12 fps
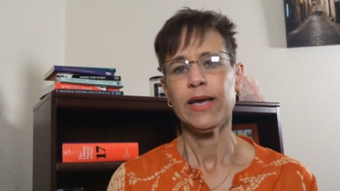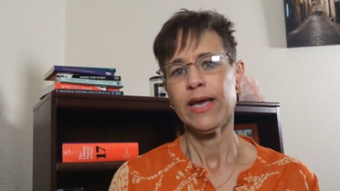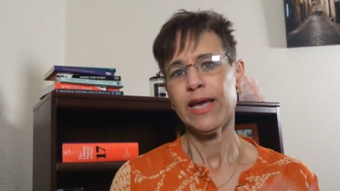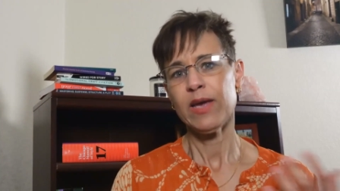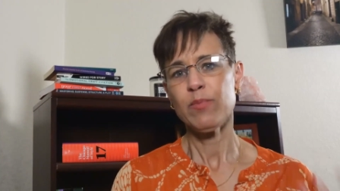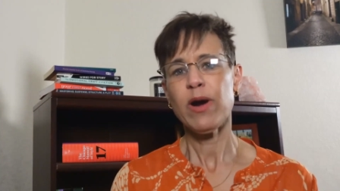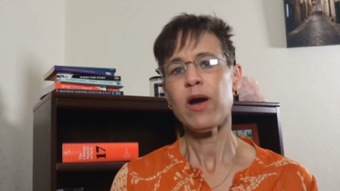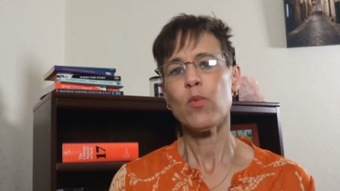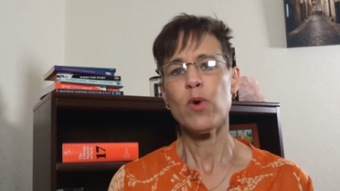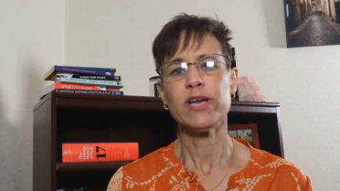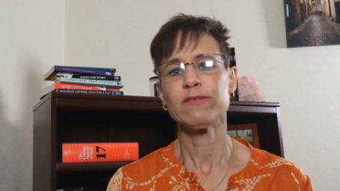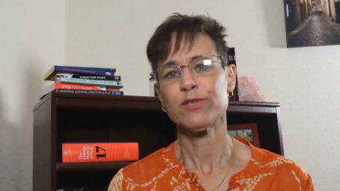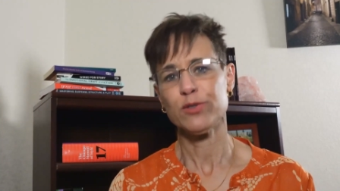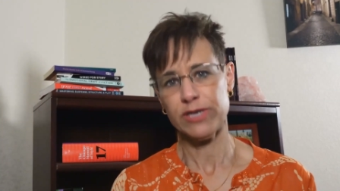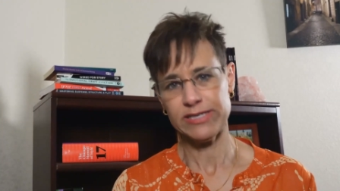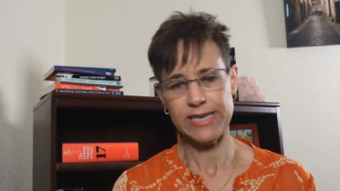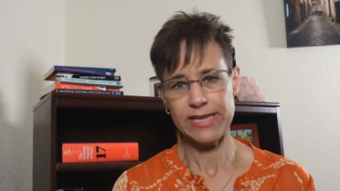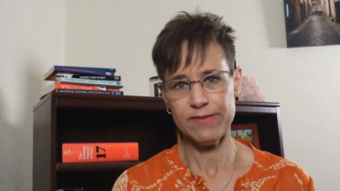In part one of
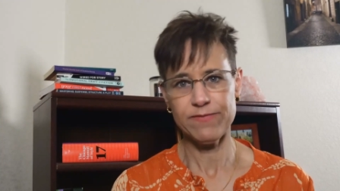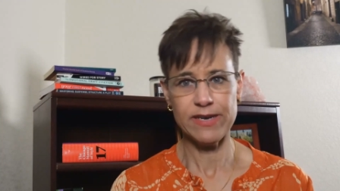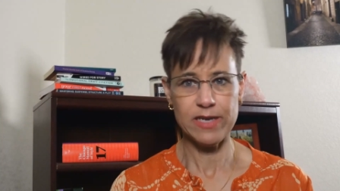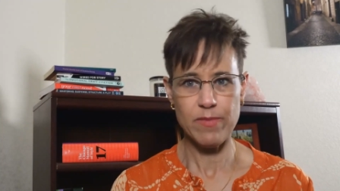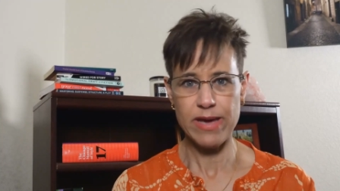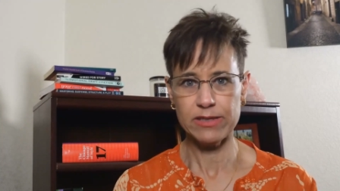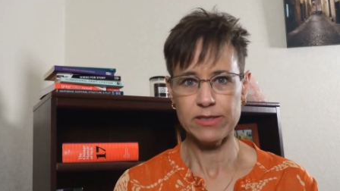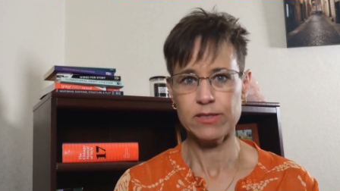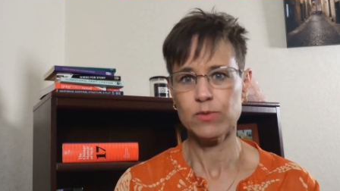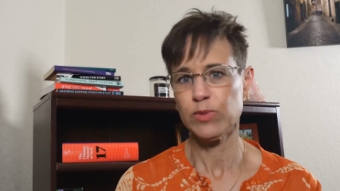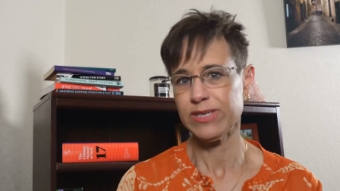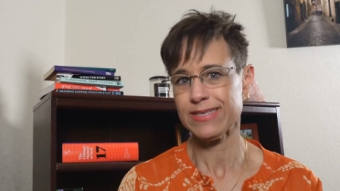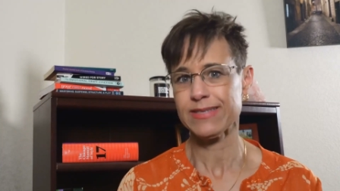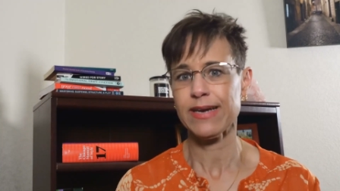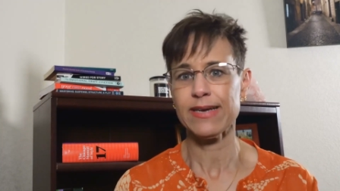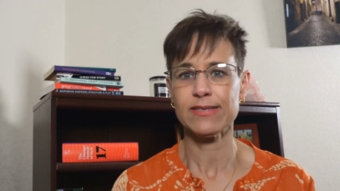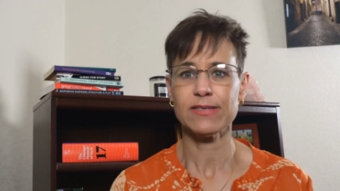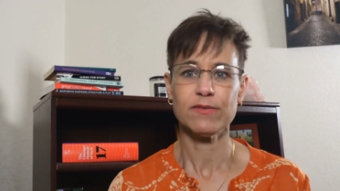Storytelling Fundamentals, we
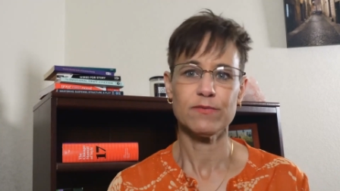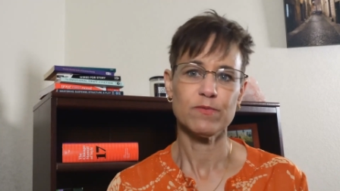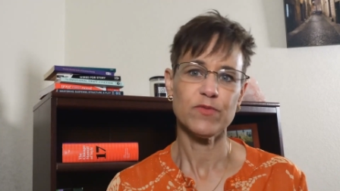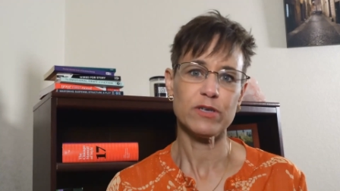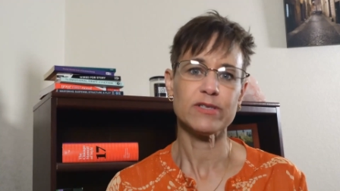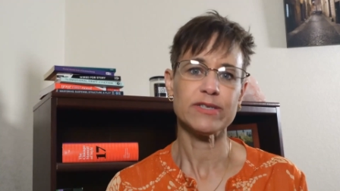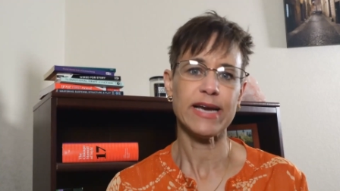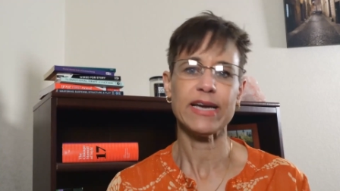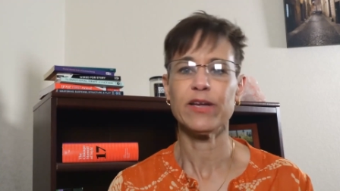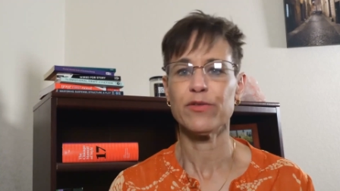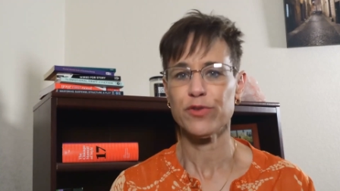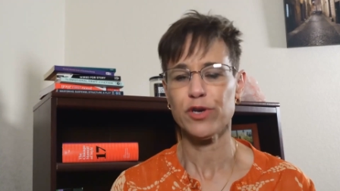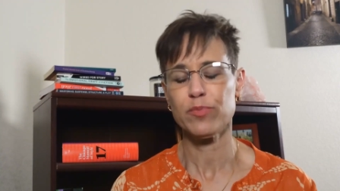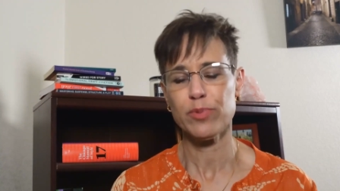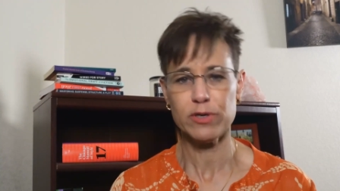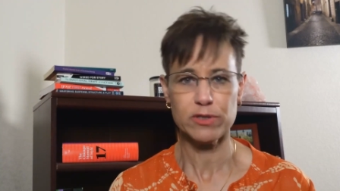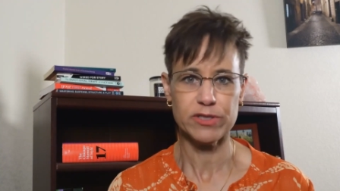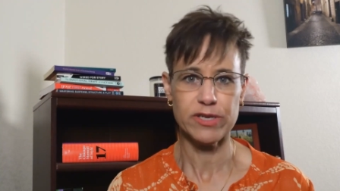discussed first, second, and third
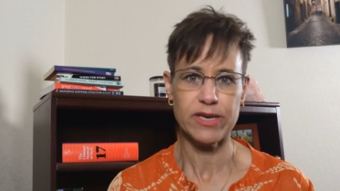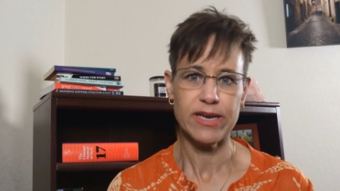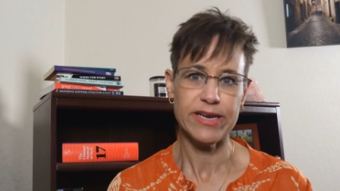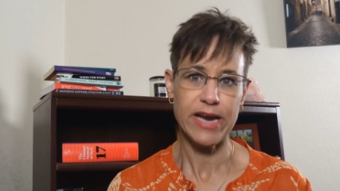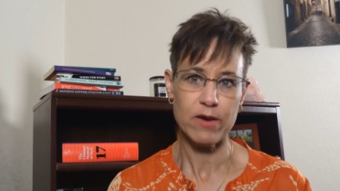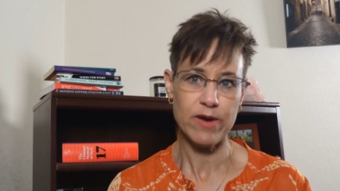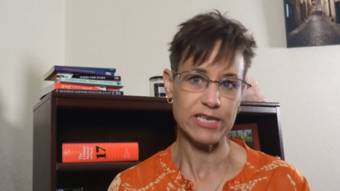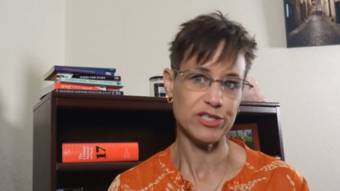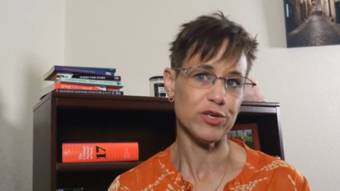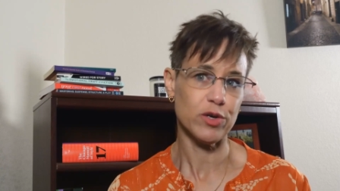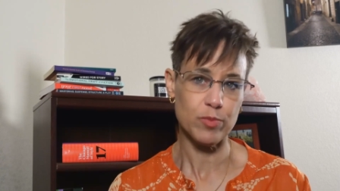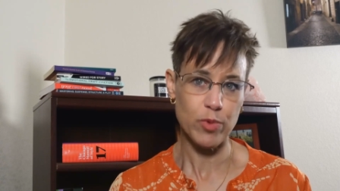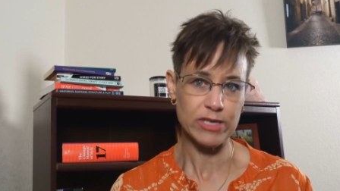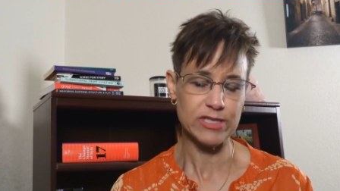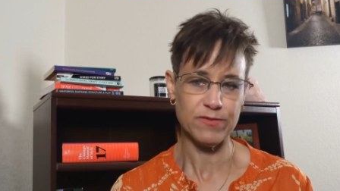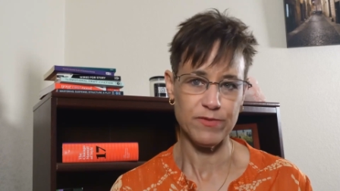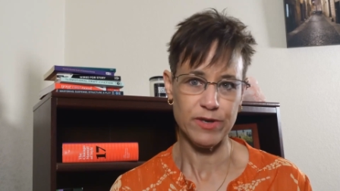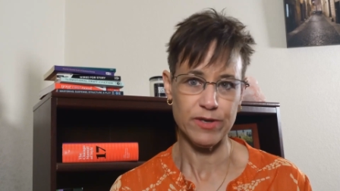person narration or points
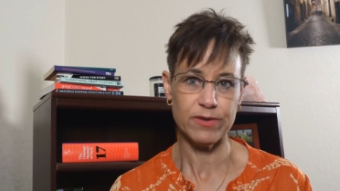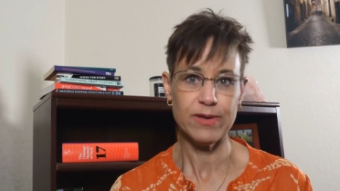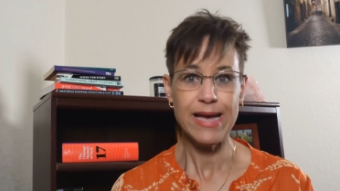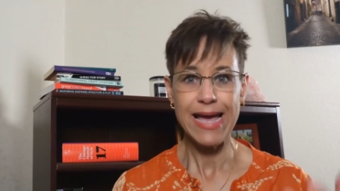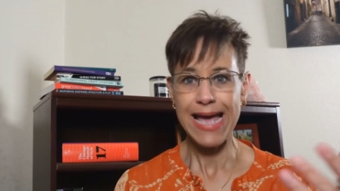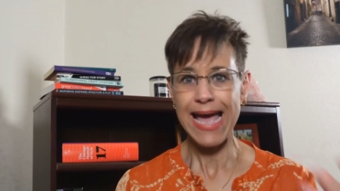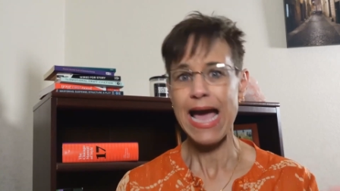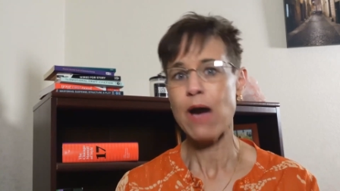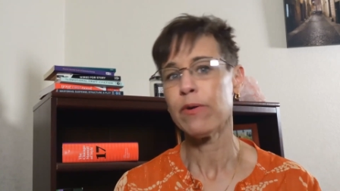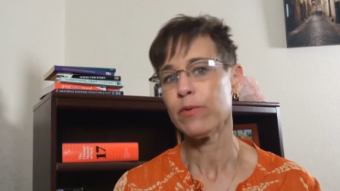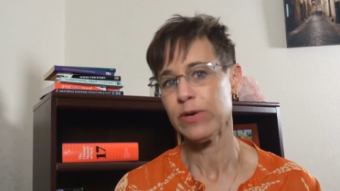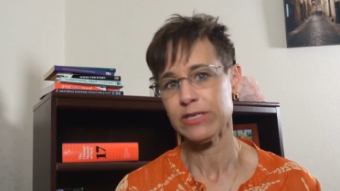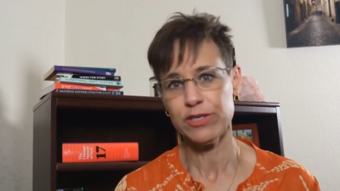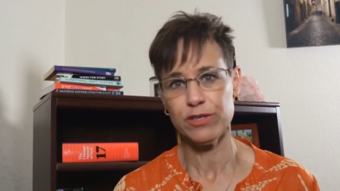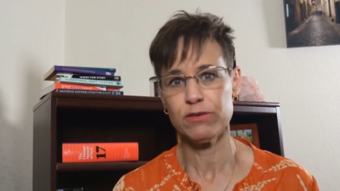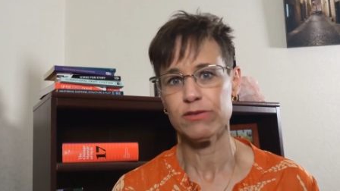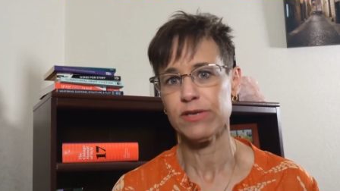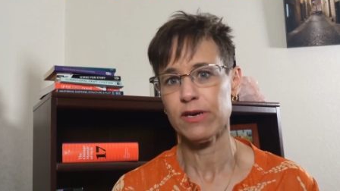of view, how and when to
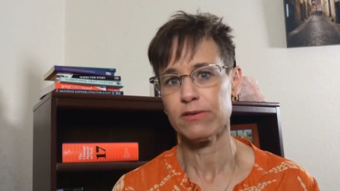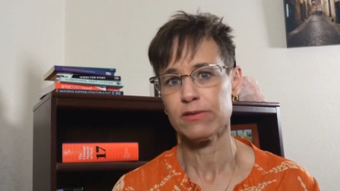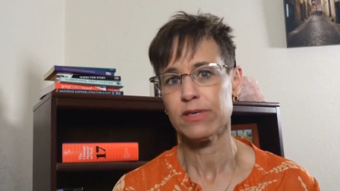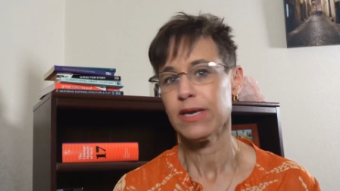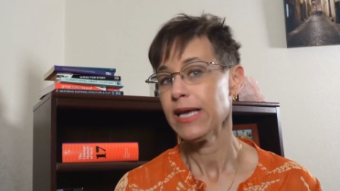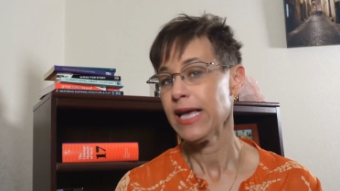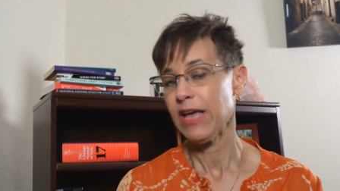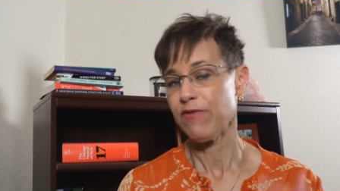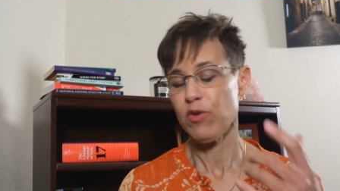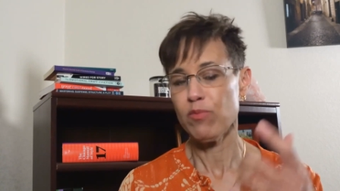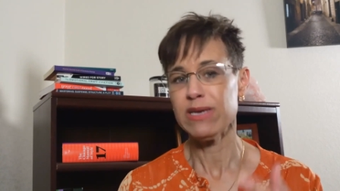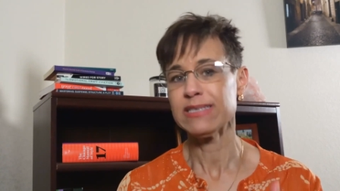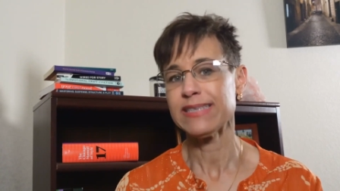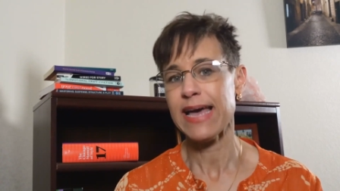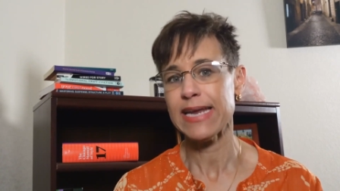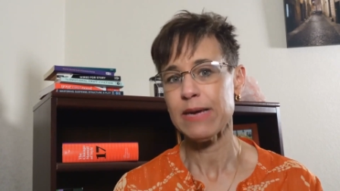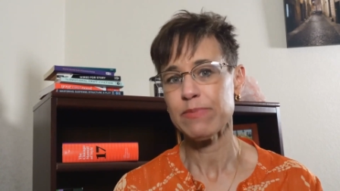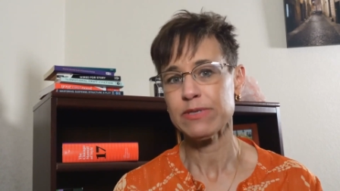use those. If you missed
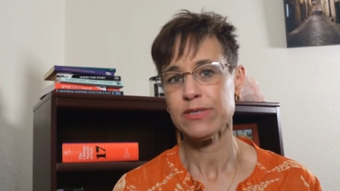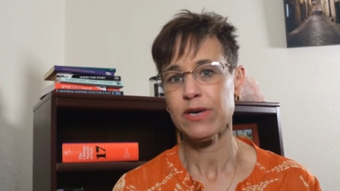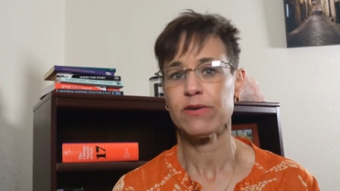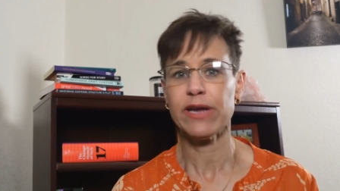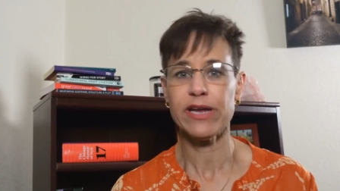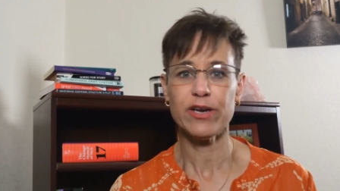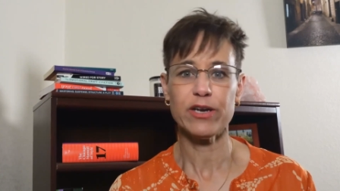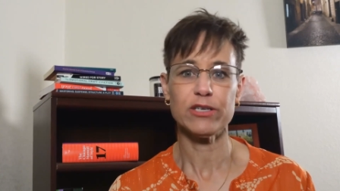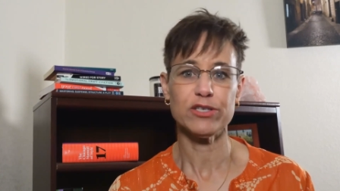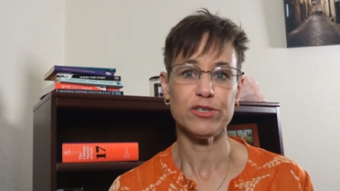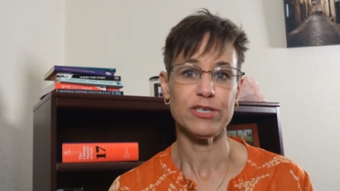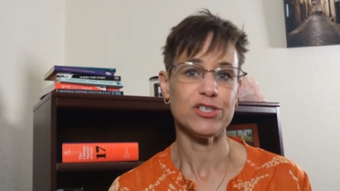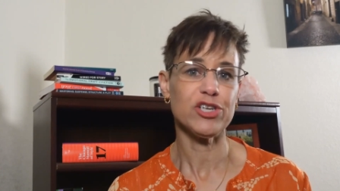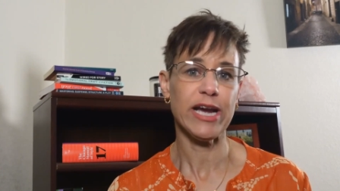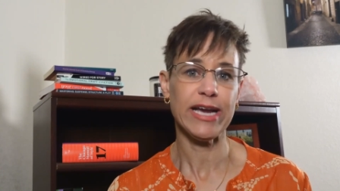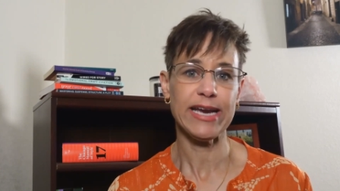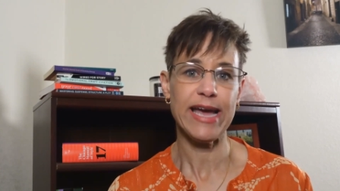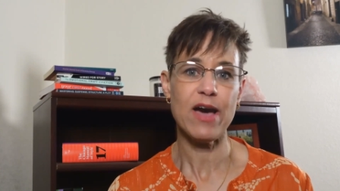that episode, I encourage you to
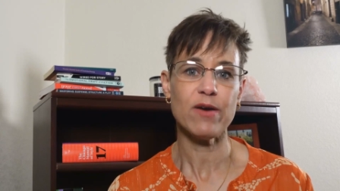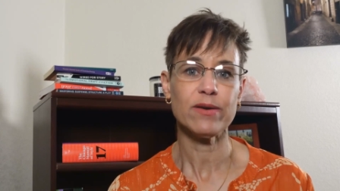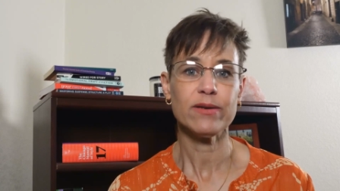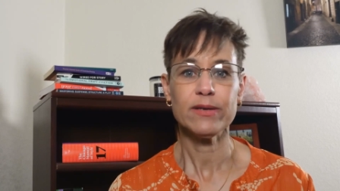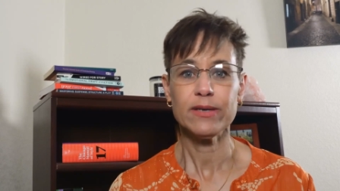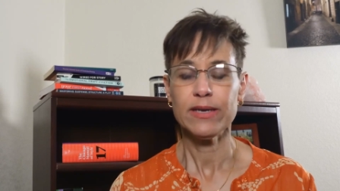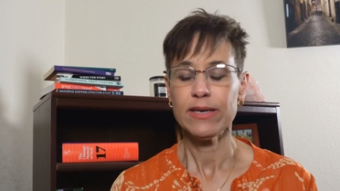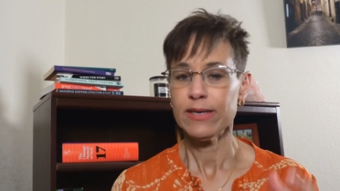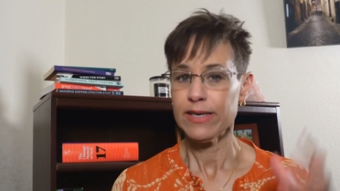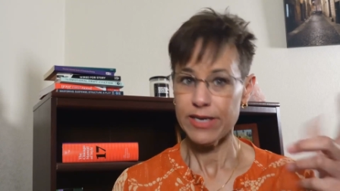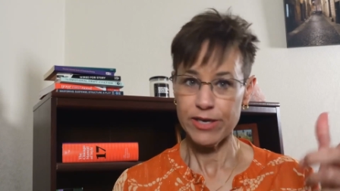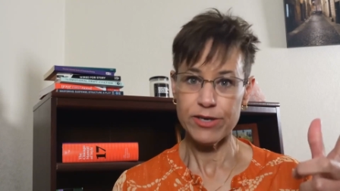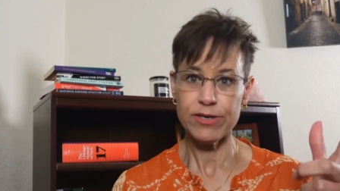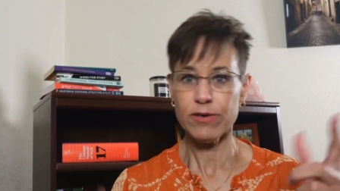check it out here,